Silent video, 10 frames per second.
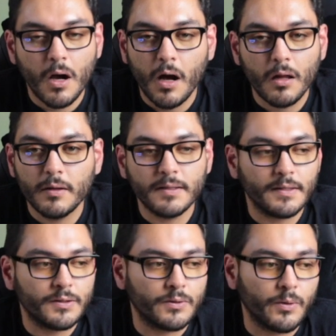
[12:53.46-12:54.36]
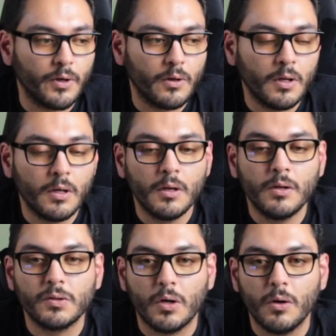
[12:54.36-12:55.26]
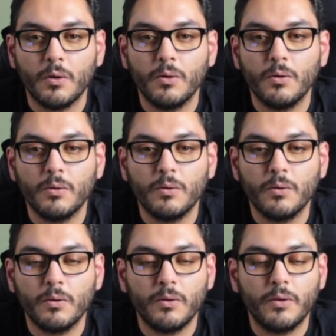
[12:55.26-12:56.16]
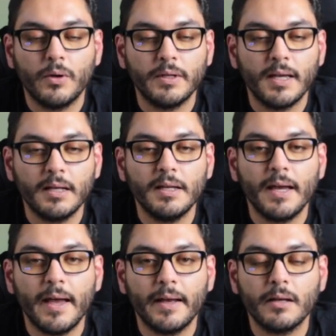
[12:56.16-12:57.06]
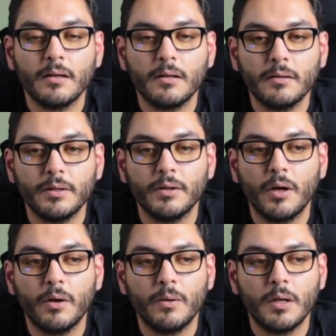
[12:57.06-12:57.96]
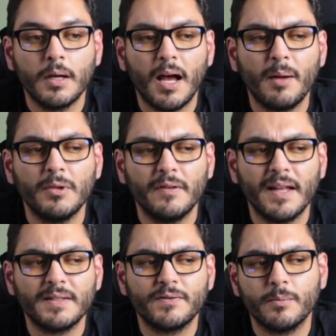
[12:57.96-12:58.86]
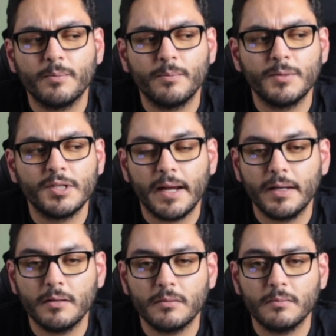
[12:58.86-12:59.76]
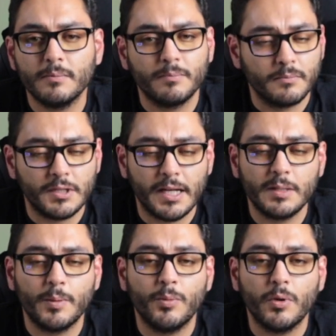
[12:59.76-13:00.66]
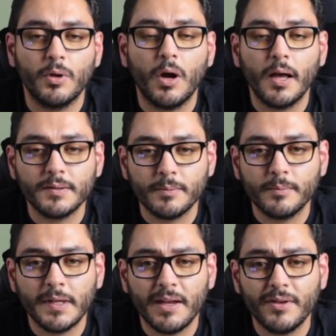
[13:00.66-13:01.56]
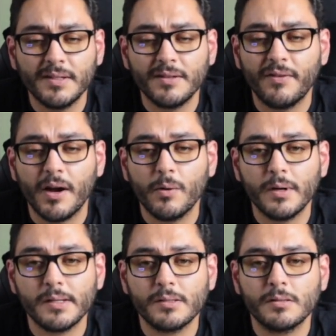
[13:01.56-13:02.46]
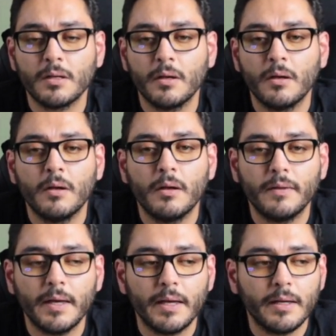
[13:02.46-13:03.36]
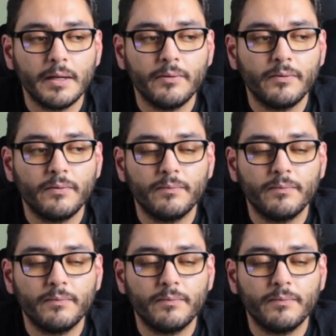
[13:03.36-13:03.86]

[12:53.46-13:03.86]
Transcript: All of these things are real. So the yin yang, you know, I believe that's from China. Chinese people are awesome. They invented fireworks. They